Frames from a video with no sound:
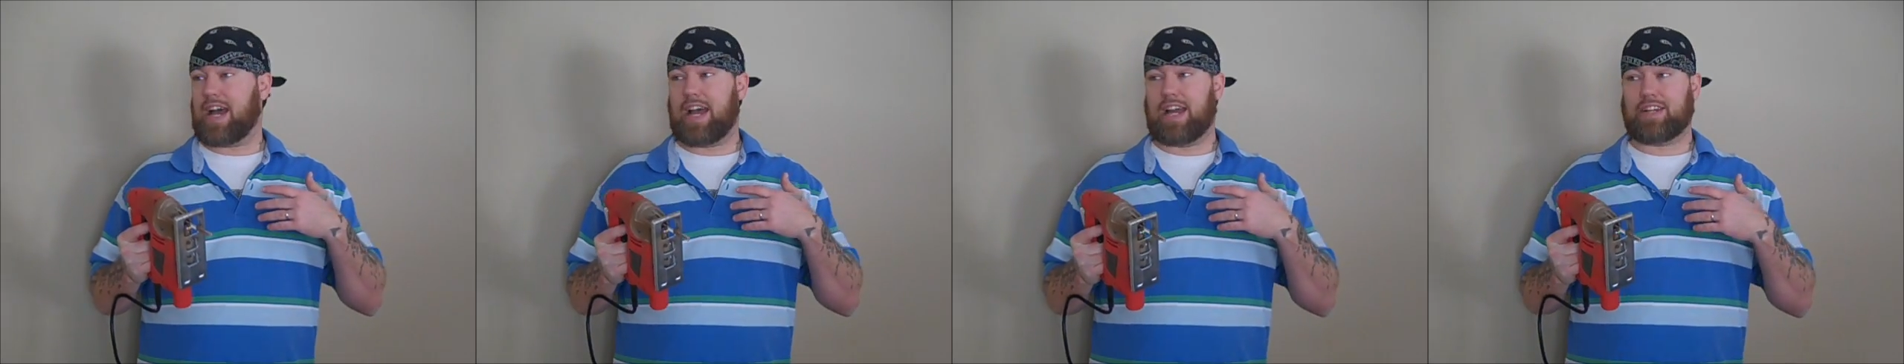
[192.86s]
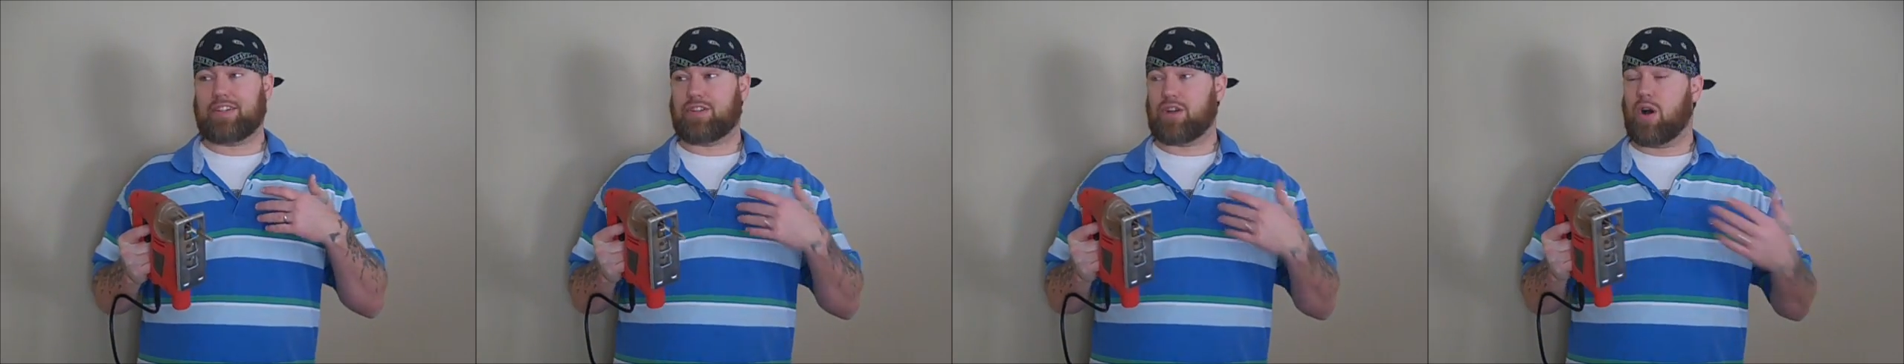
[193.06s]

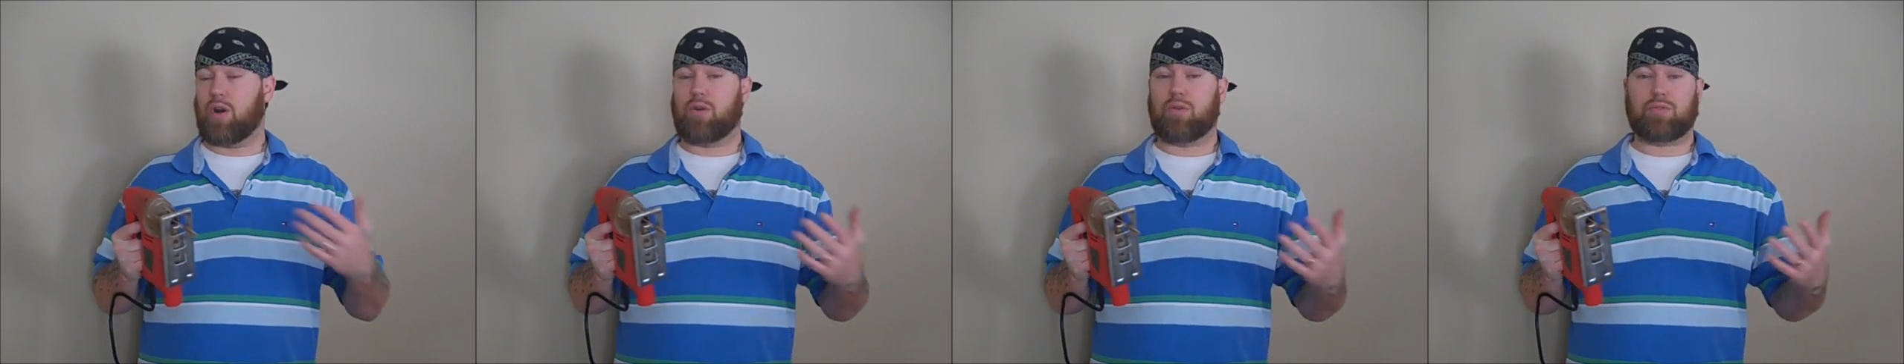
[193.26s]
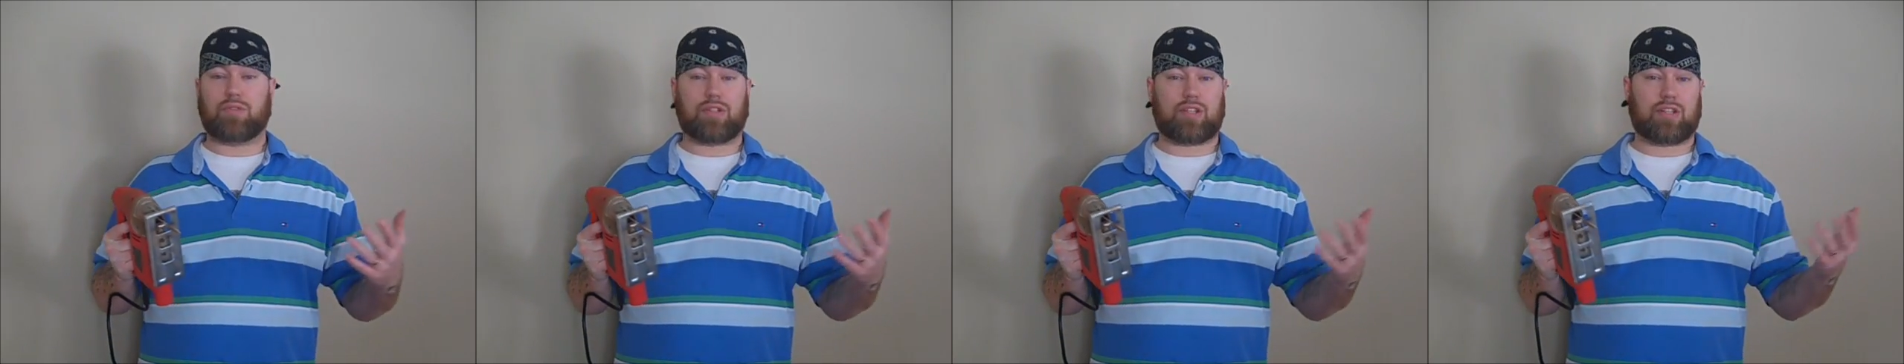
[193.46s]
I
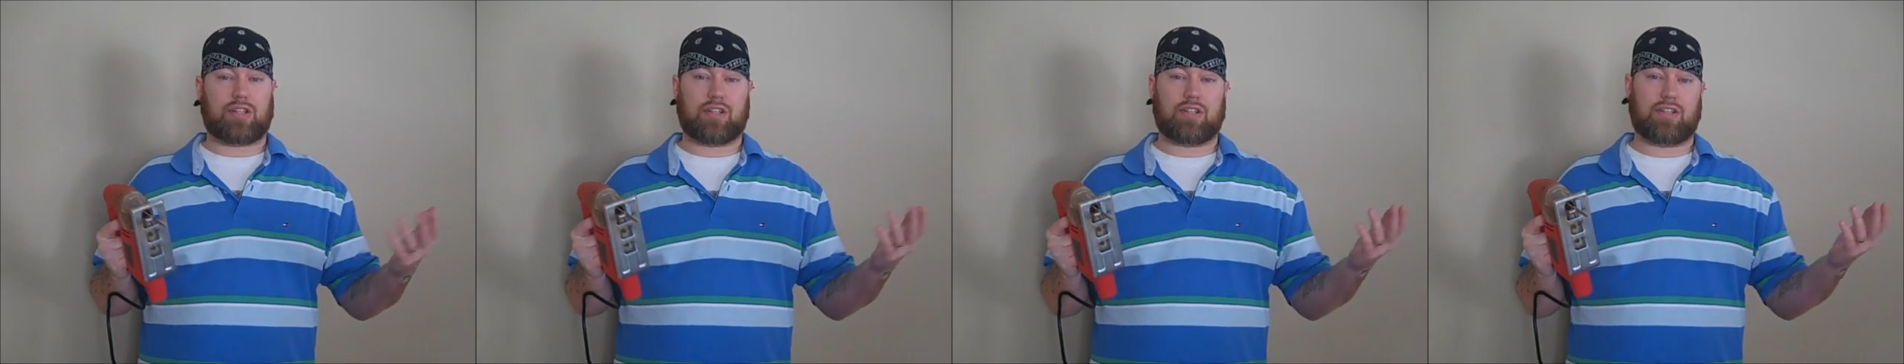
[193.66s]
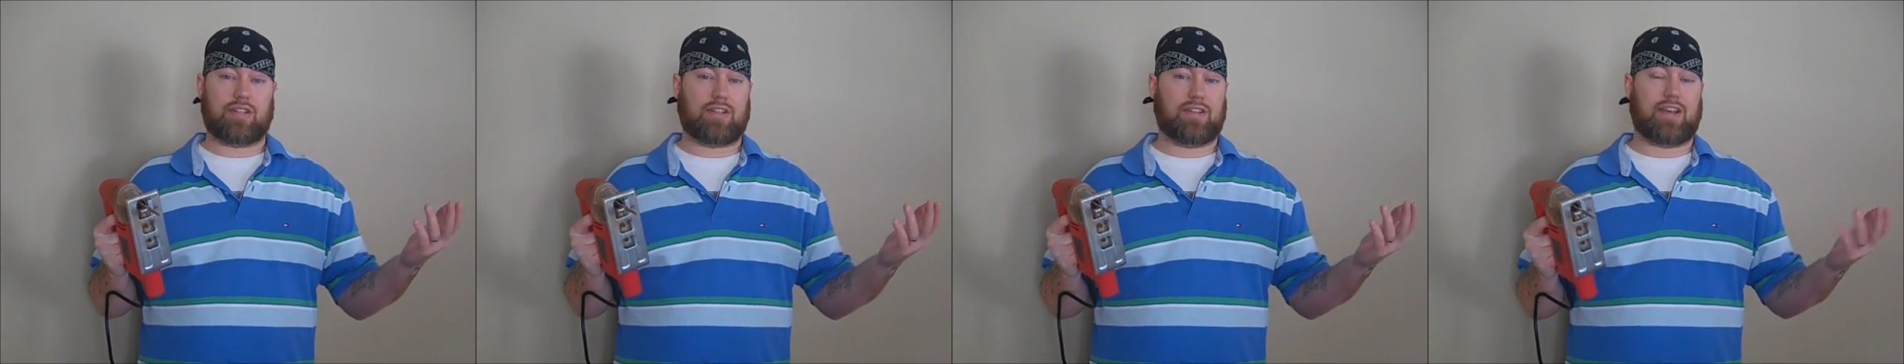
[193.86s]

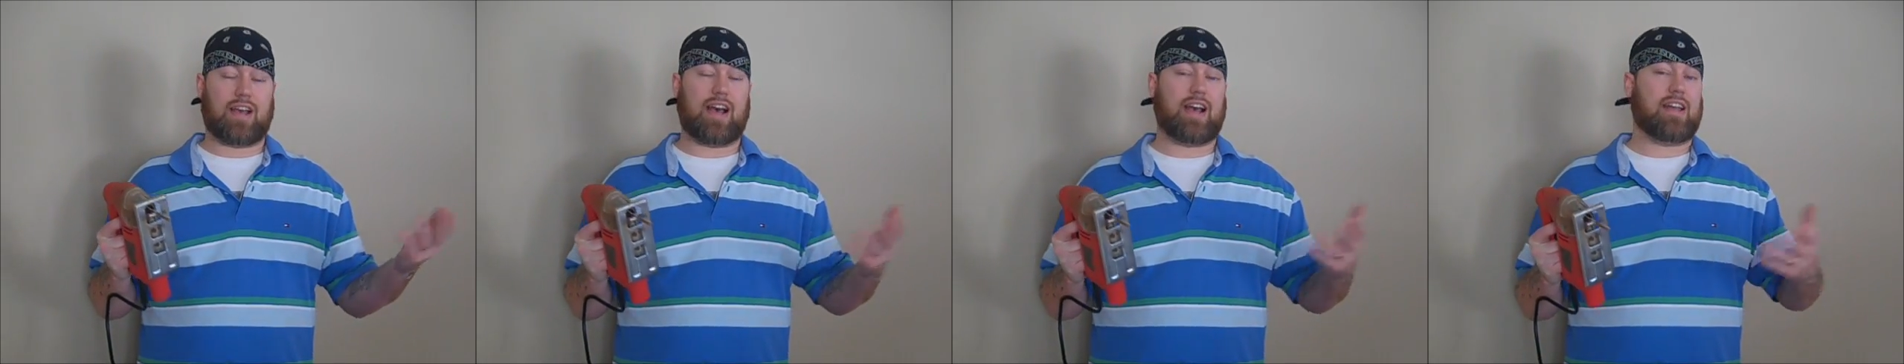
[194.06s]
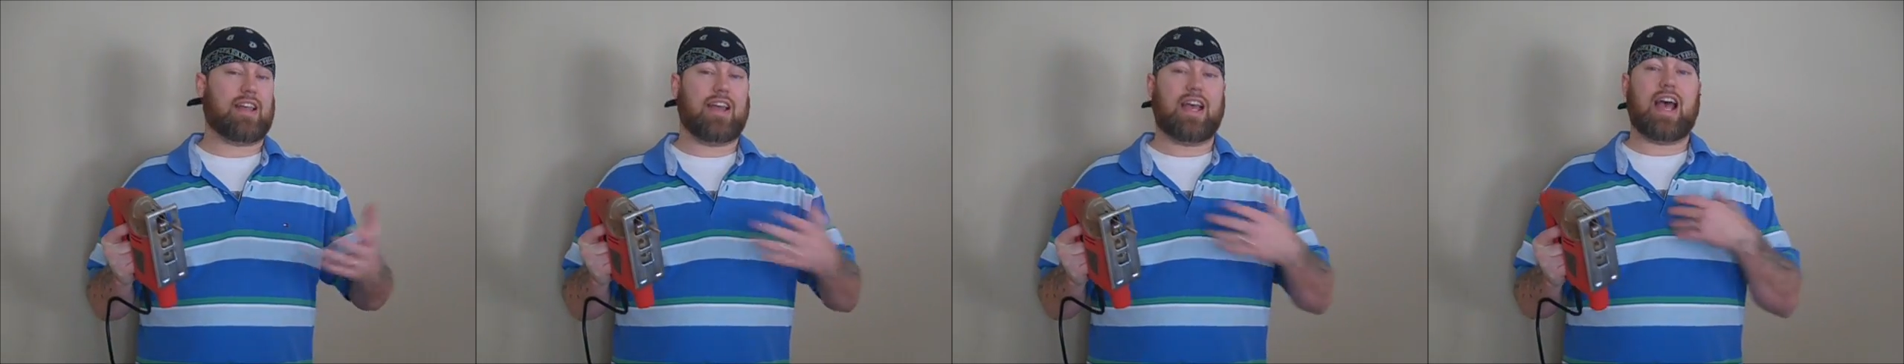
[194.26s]

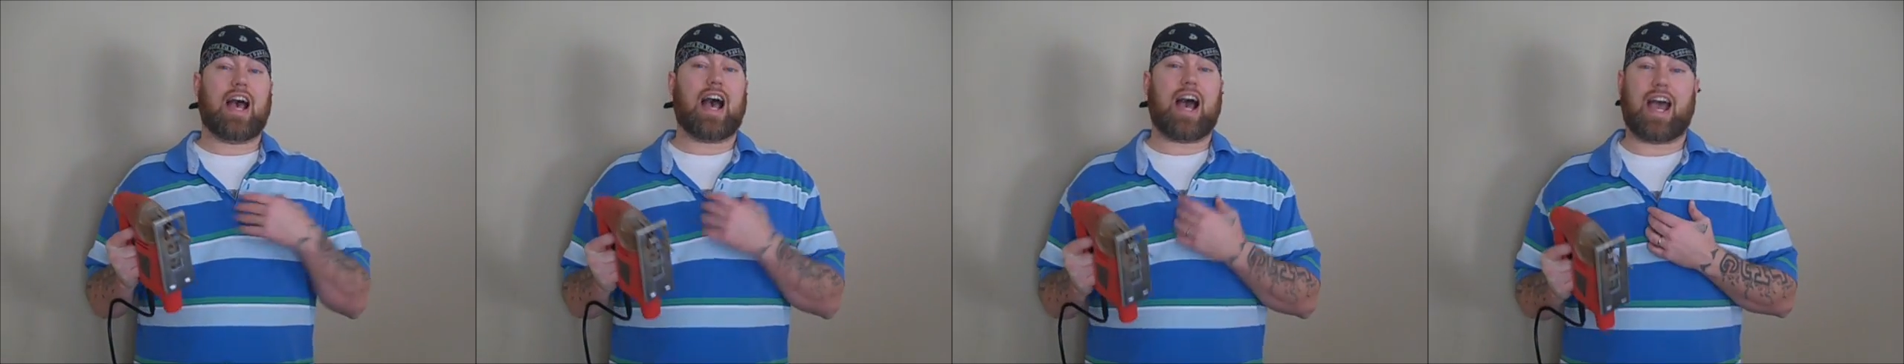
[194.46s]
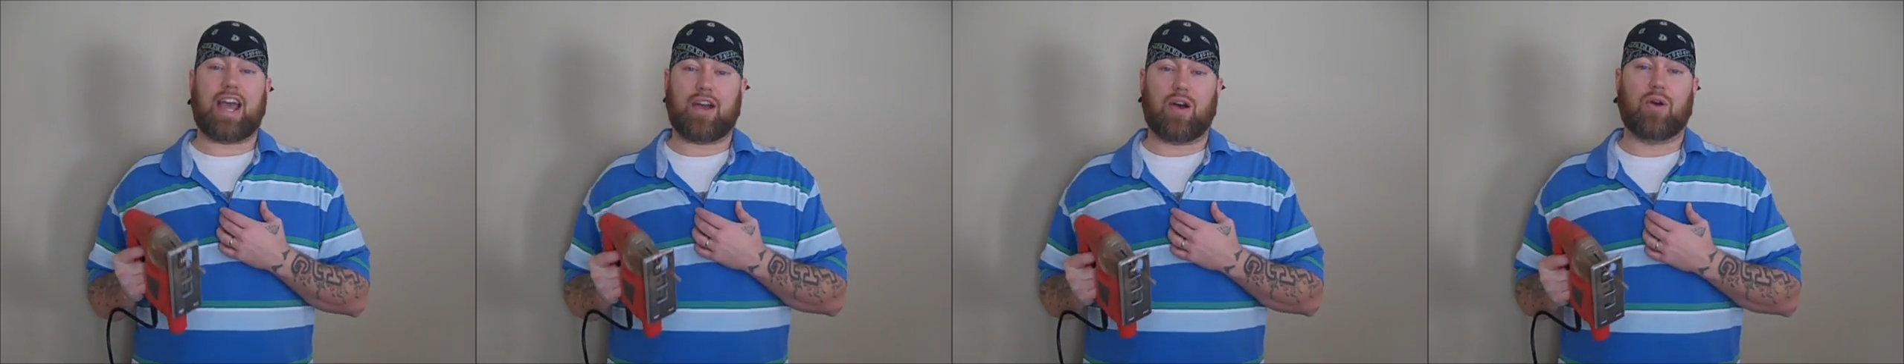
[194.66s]

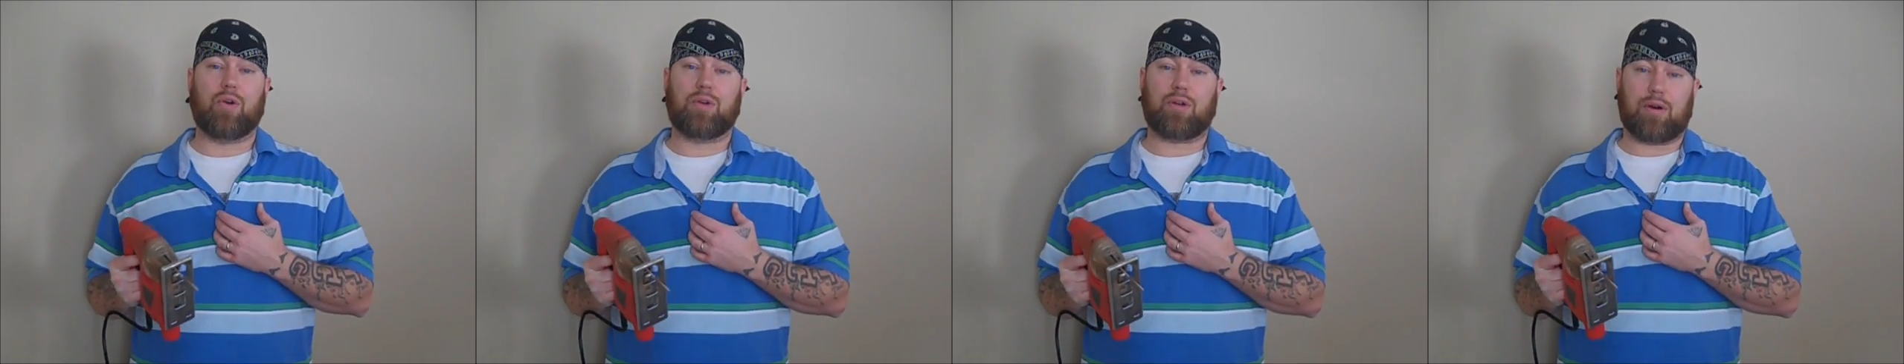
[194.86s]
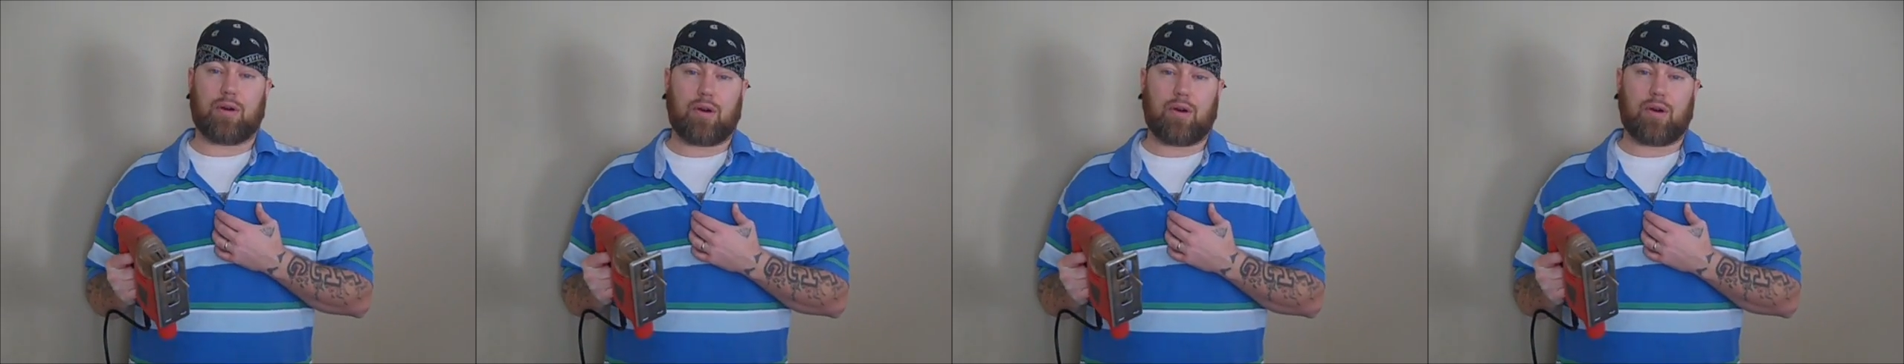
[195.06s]
own